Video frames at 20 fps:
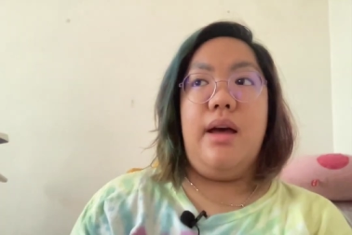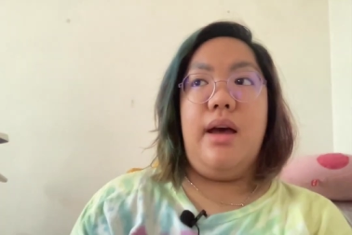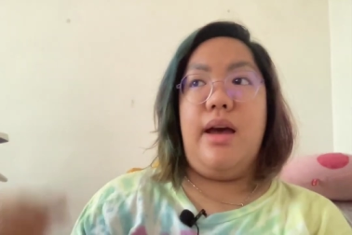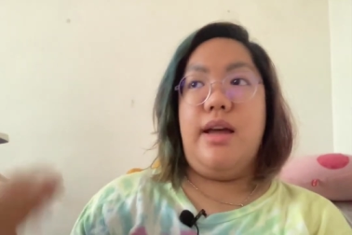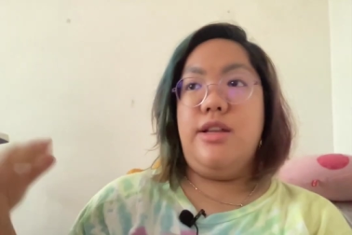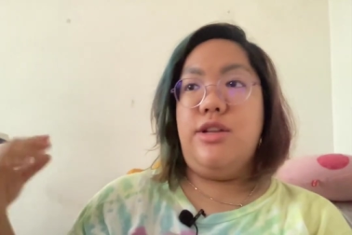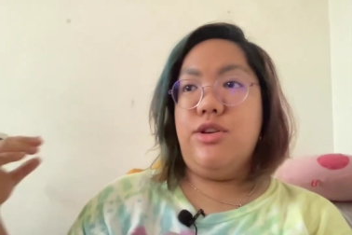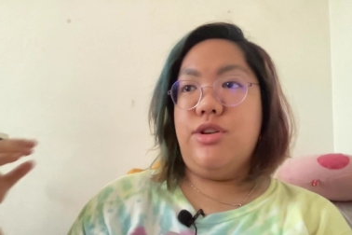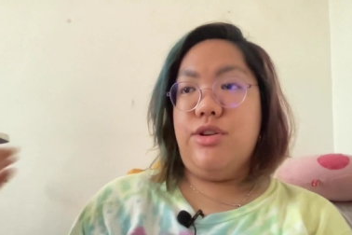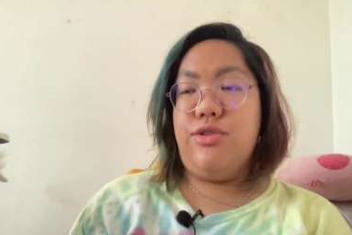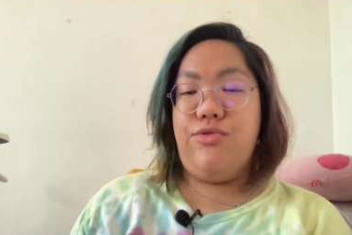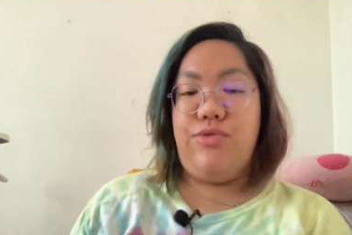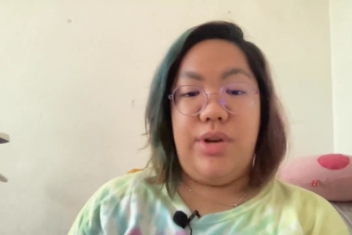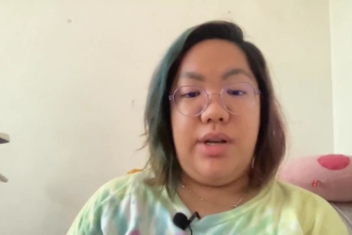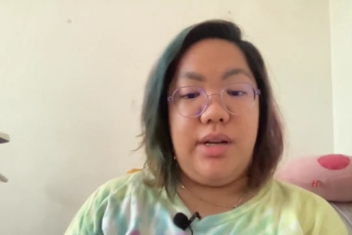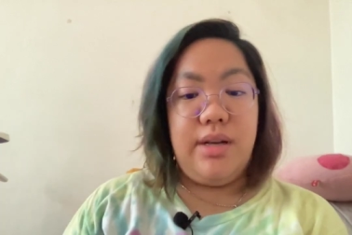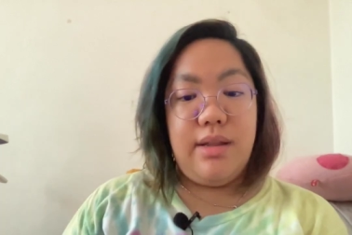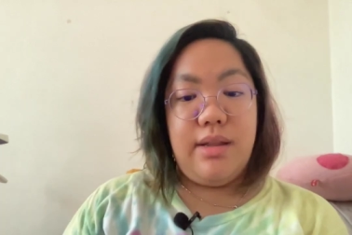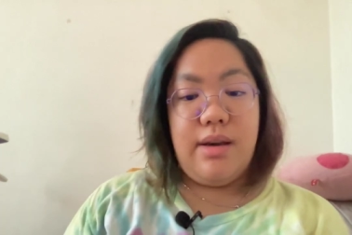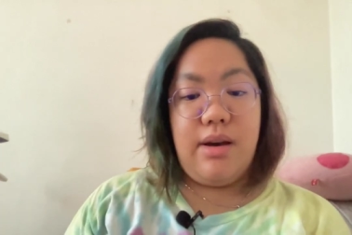and you could
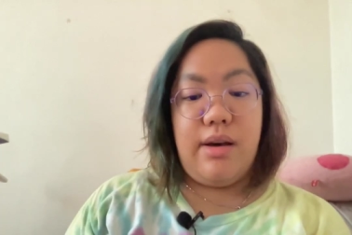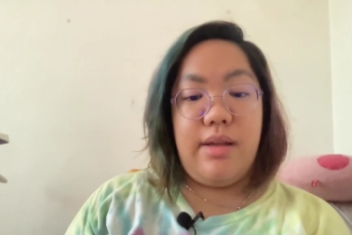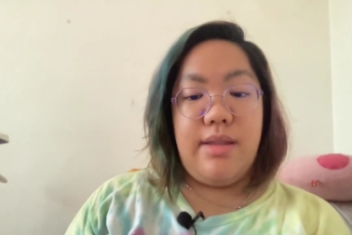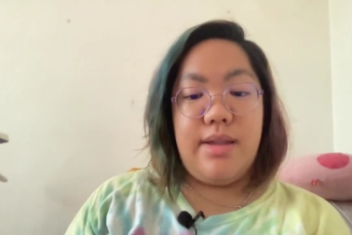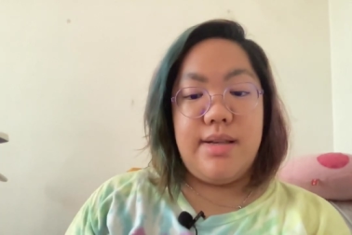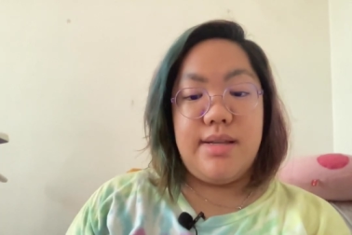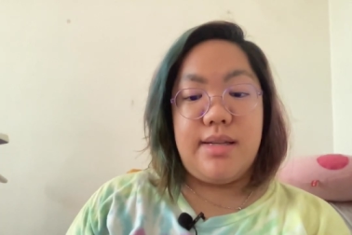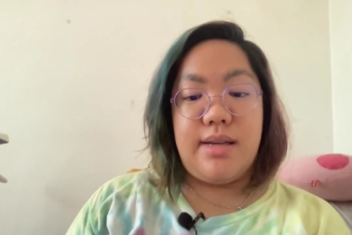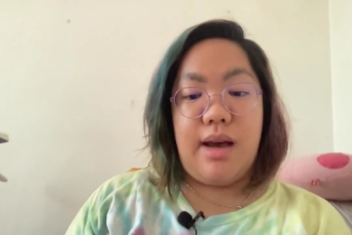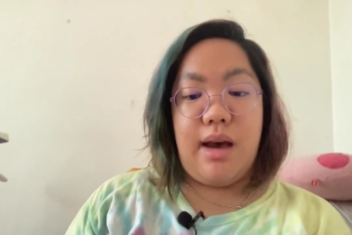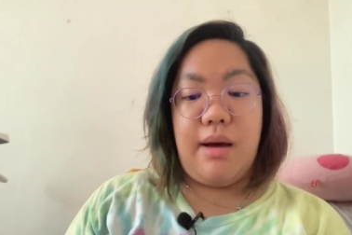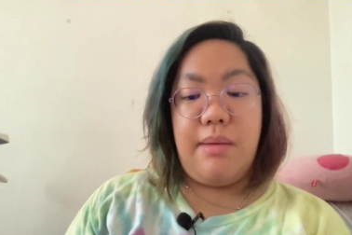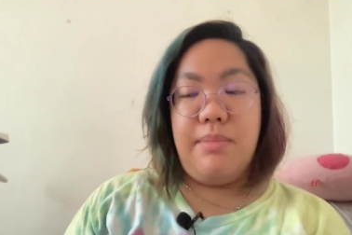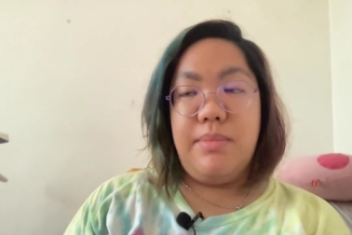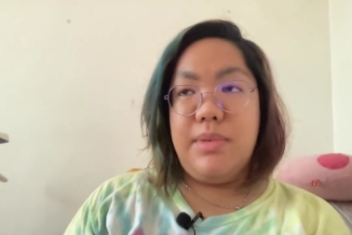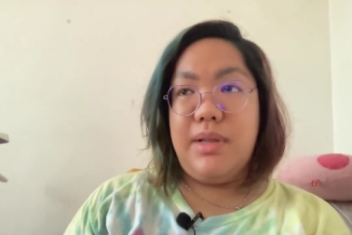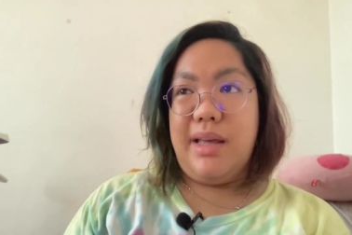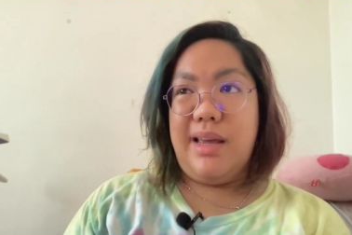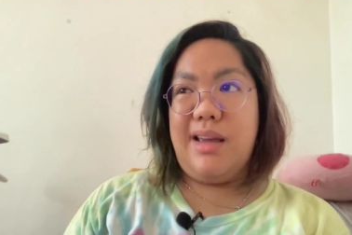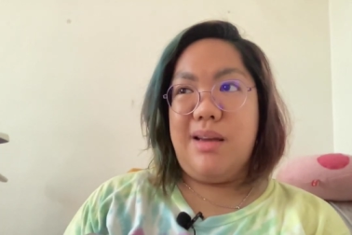read it on this app,
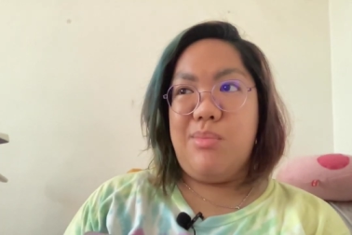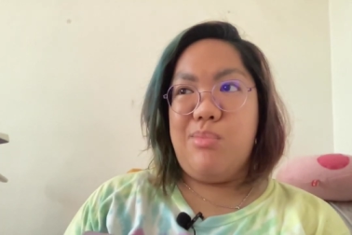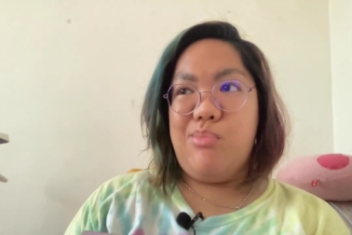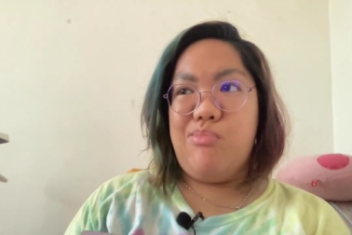like